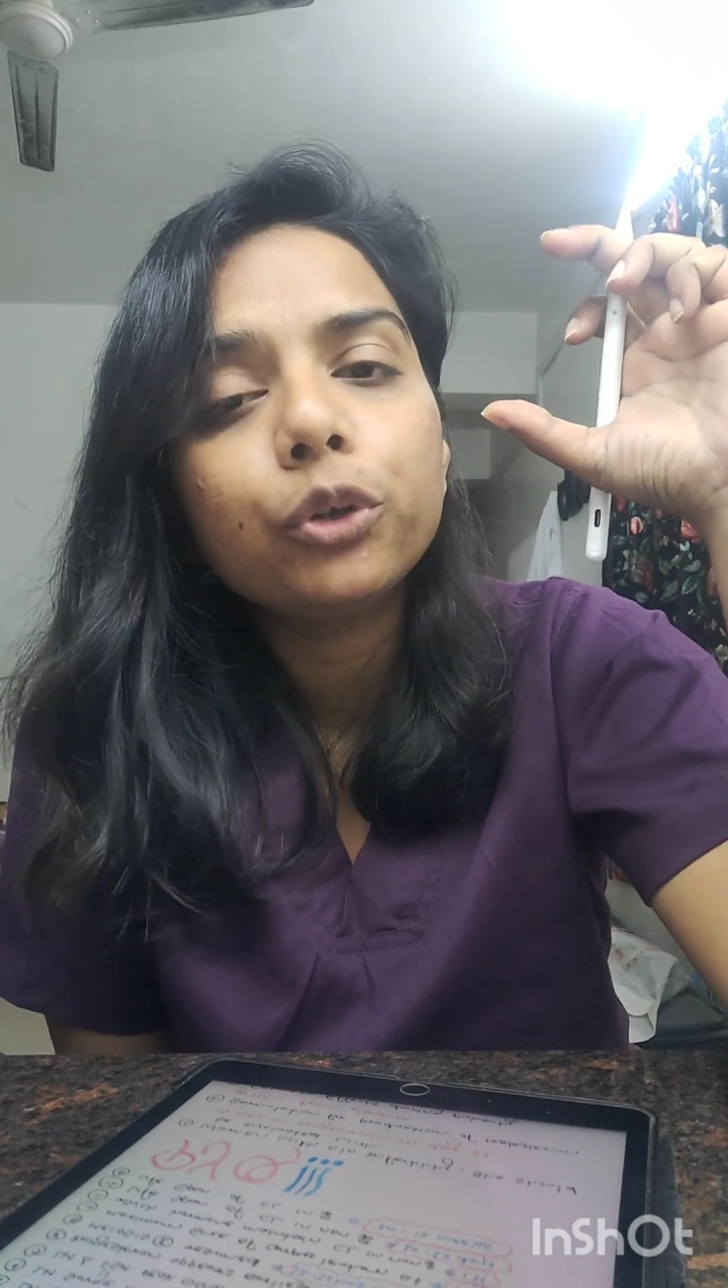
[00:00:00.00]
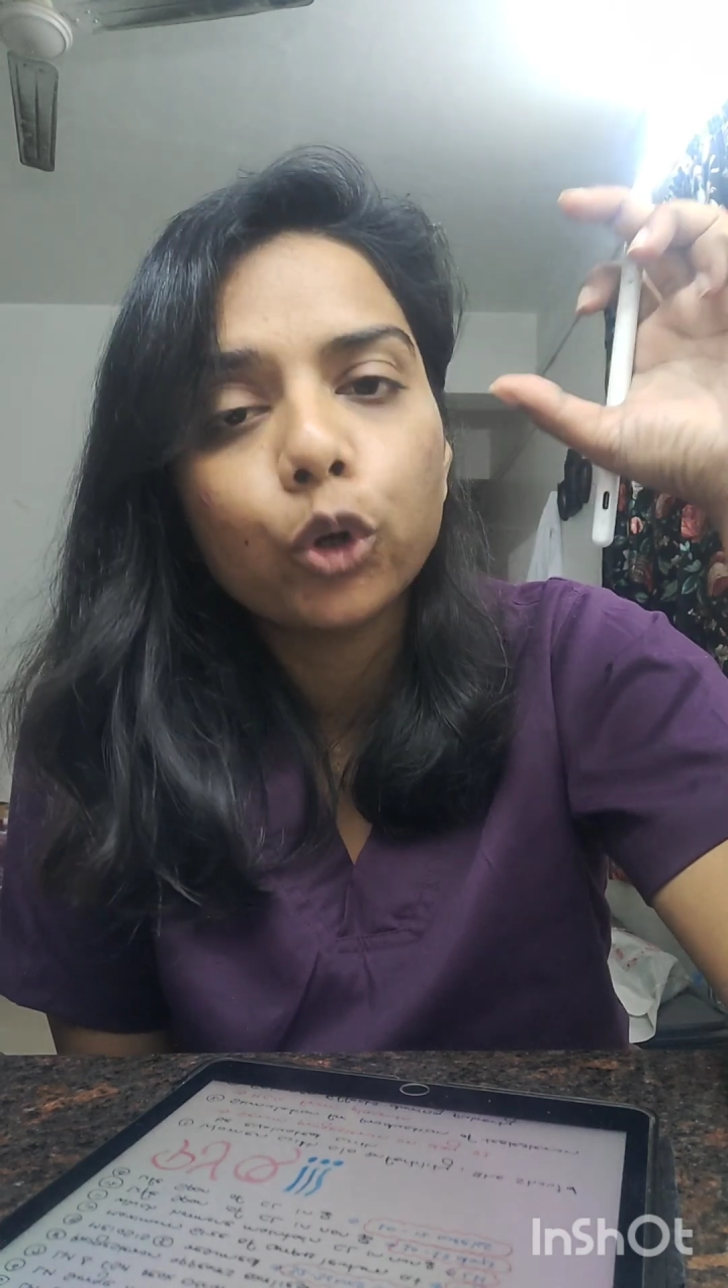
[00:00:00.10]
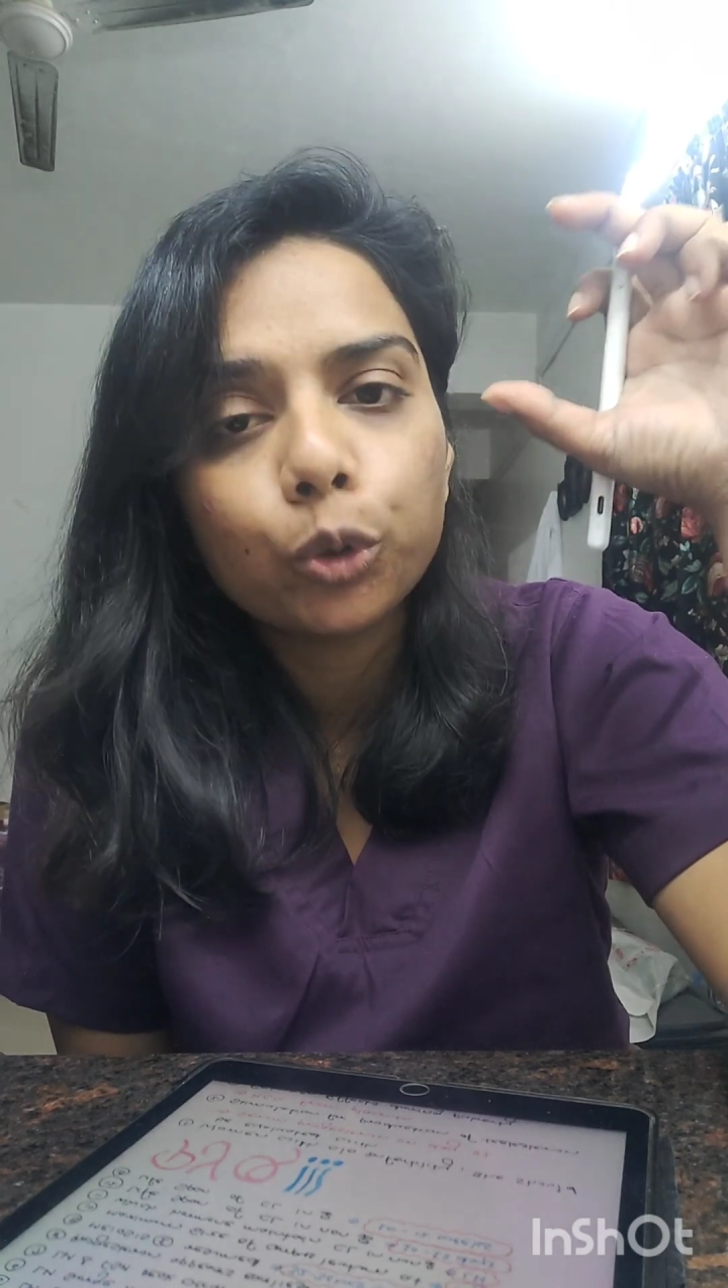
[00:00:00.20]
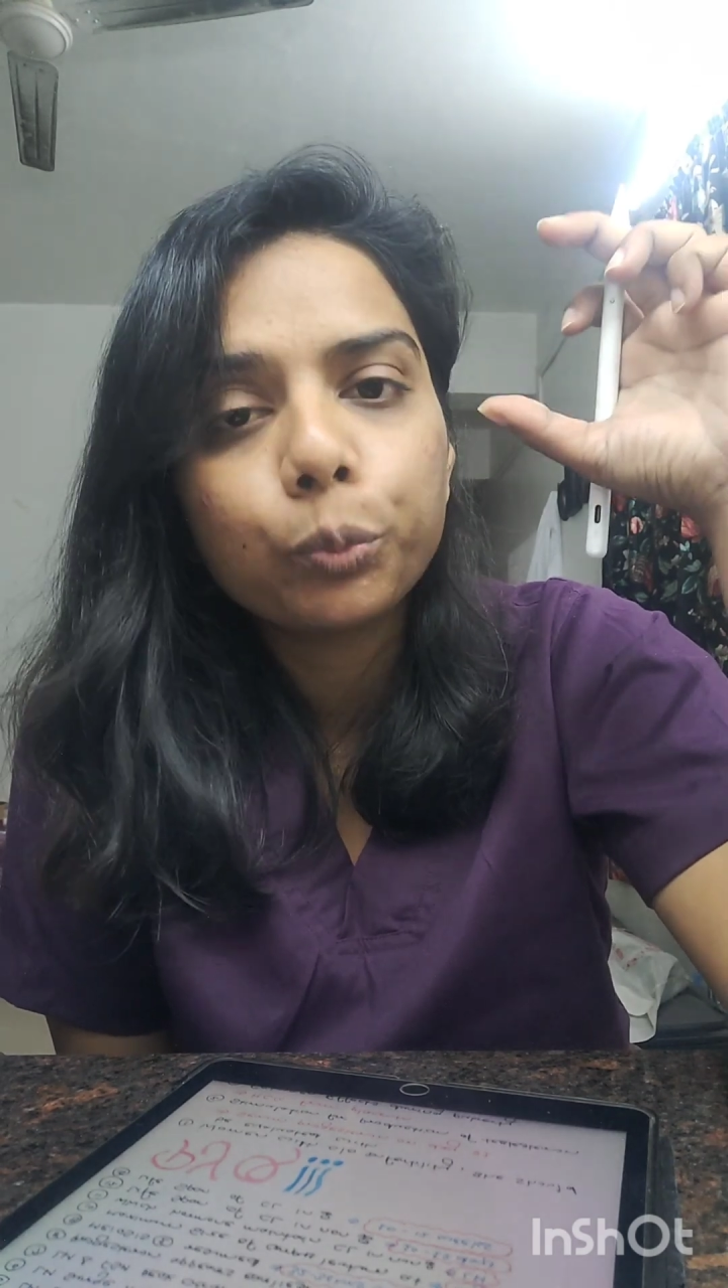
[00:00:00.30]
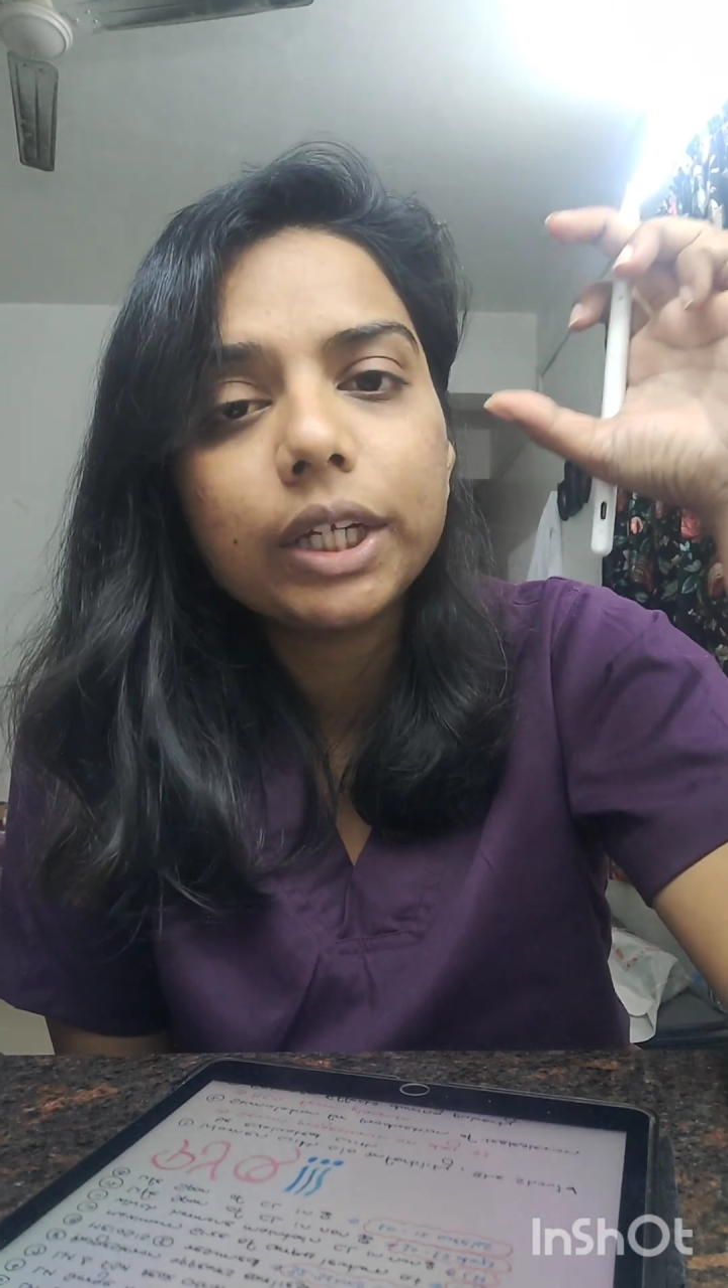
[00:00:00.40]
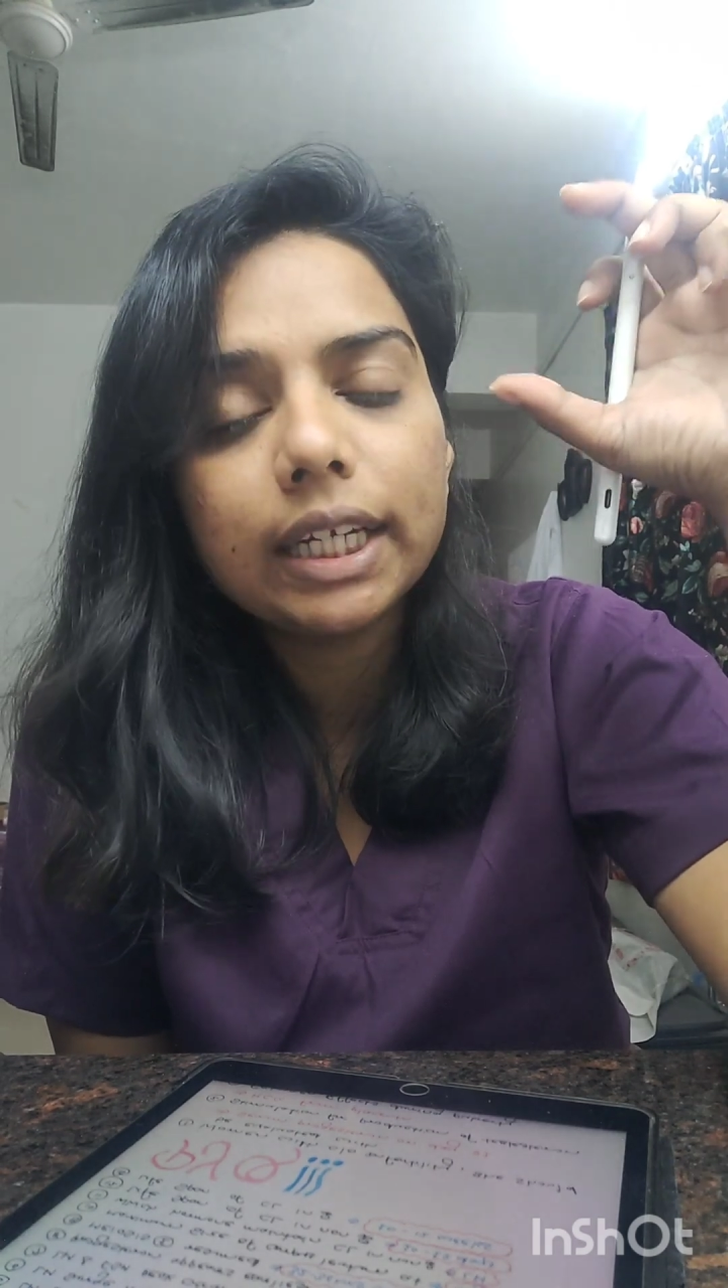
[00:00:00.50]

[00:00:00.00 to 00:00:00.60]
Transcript: hormone